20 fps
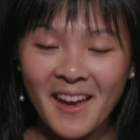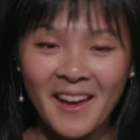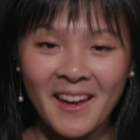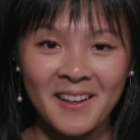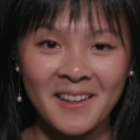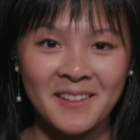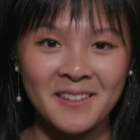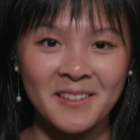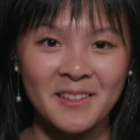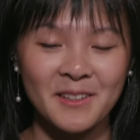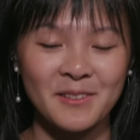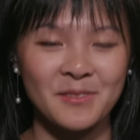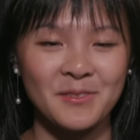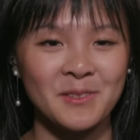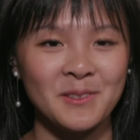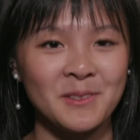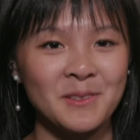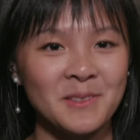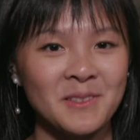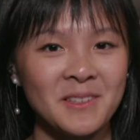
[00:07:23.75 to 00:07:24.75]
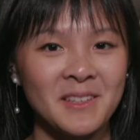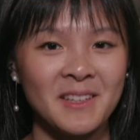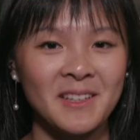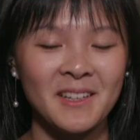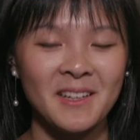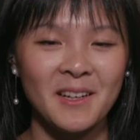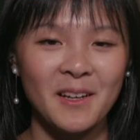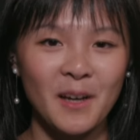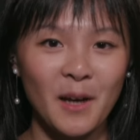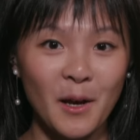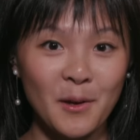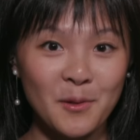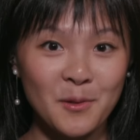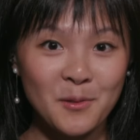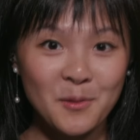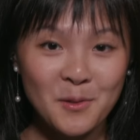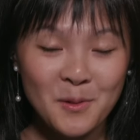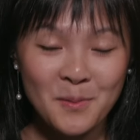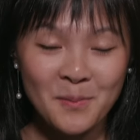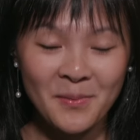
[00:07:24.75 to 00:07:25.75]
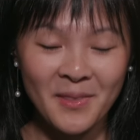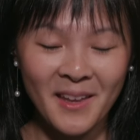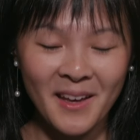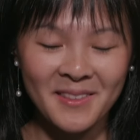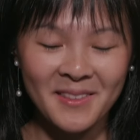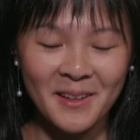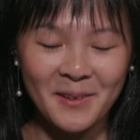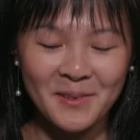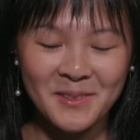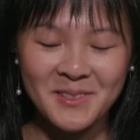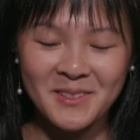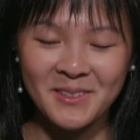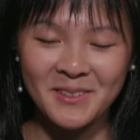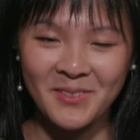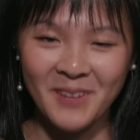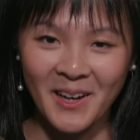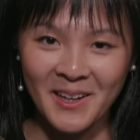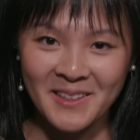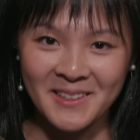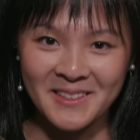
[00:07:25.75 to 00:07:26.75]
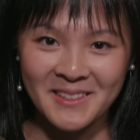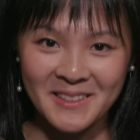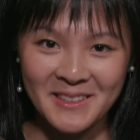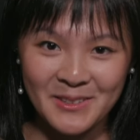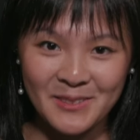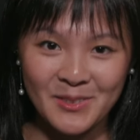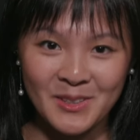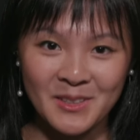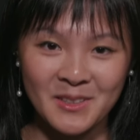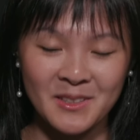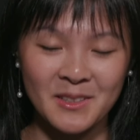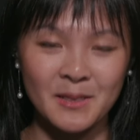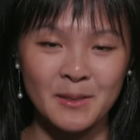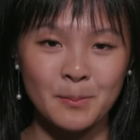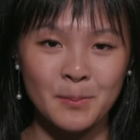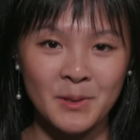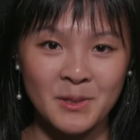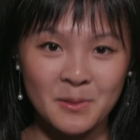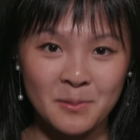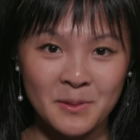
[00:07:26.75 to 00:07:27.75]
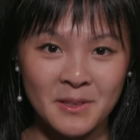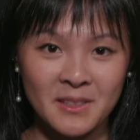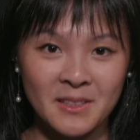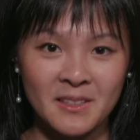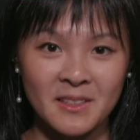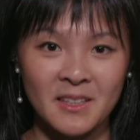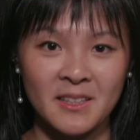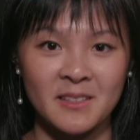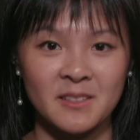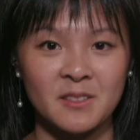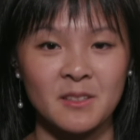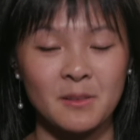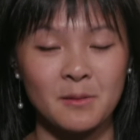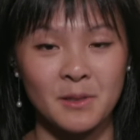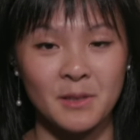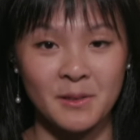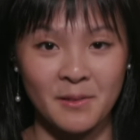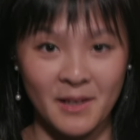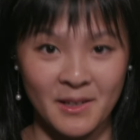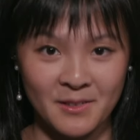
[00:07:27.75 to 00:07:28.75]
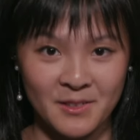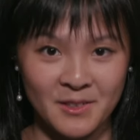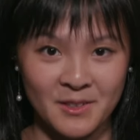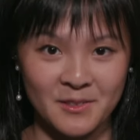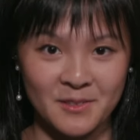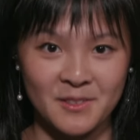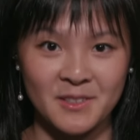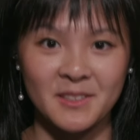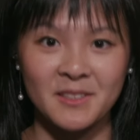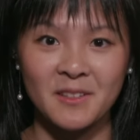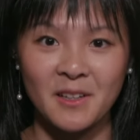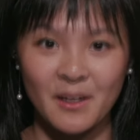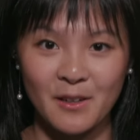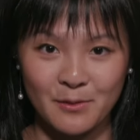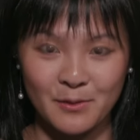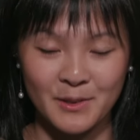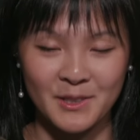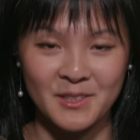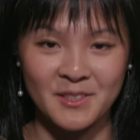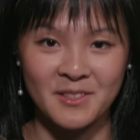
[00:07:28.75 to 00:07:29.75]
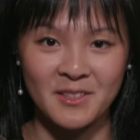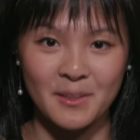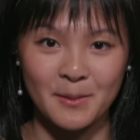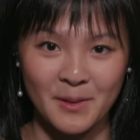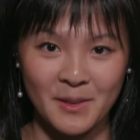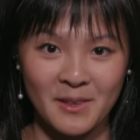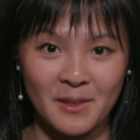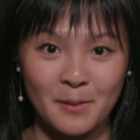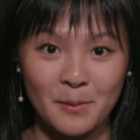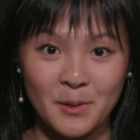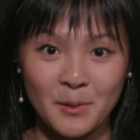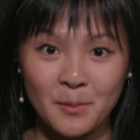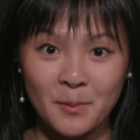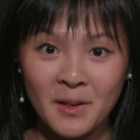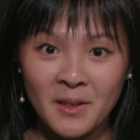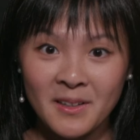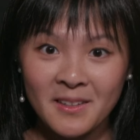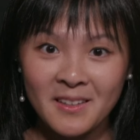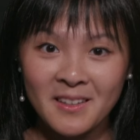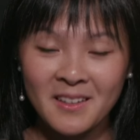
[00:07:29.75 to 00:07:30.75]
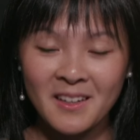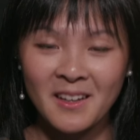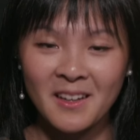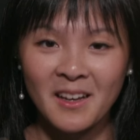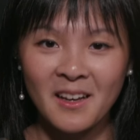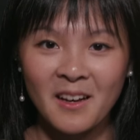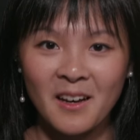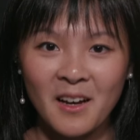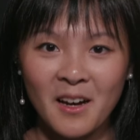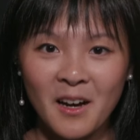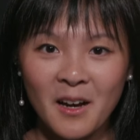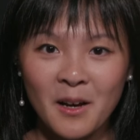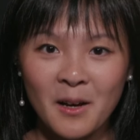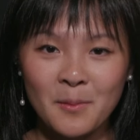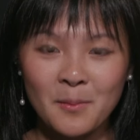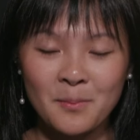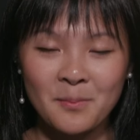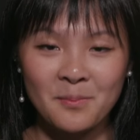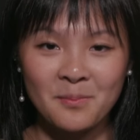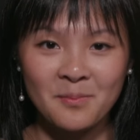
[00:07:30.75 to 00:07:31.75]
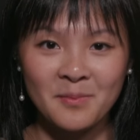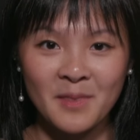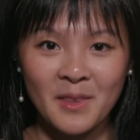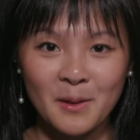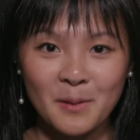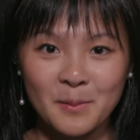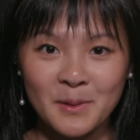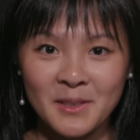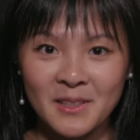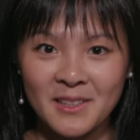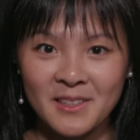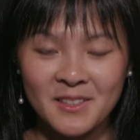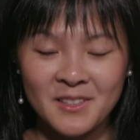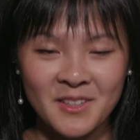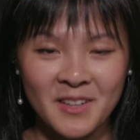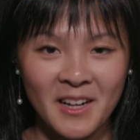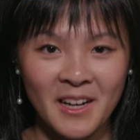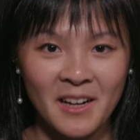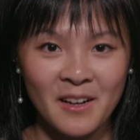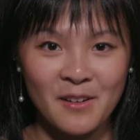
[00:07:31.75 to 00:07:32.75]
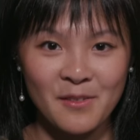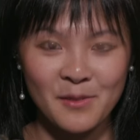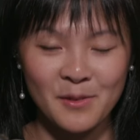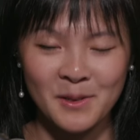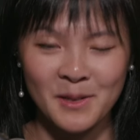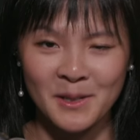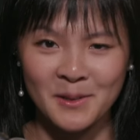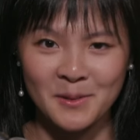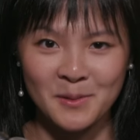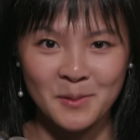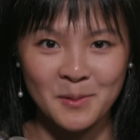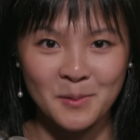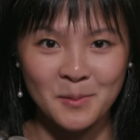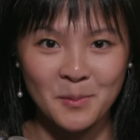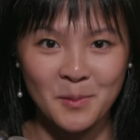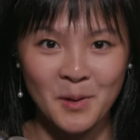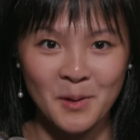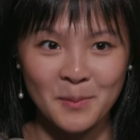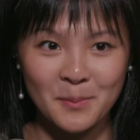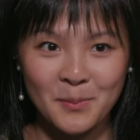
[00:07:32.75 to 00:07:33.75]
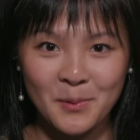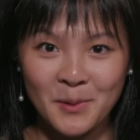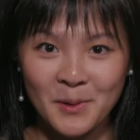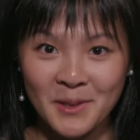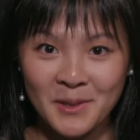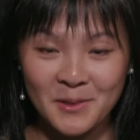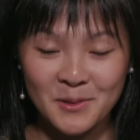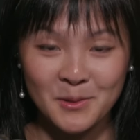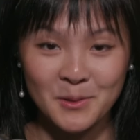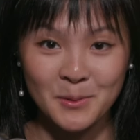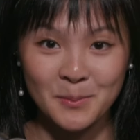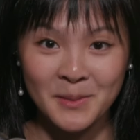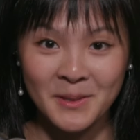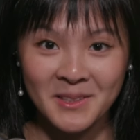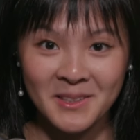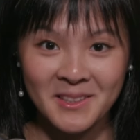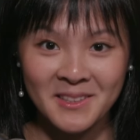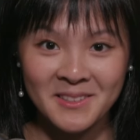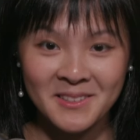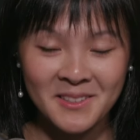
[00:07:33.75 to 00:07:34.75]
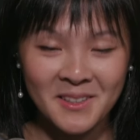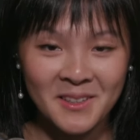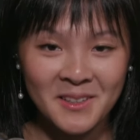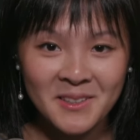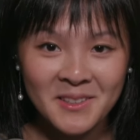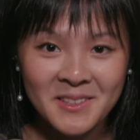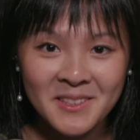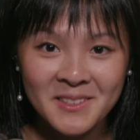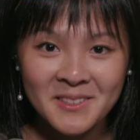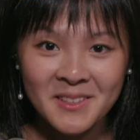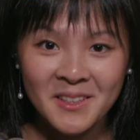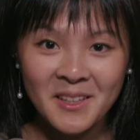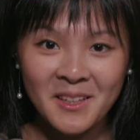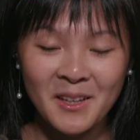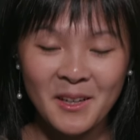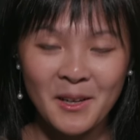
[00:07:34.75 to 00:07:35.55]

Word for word: And if you assume that that was divided evenly between his three grandchildren, of which Timothy was one, um, they would each have around 1.2 billion dollars.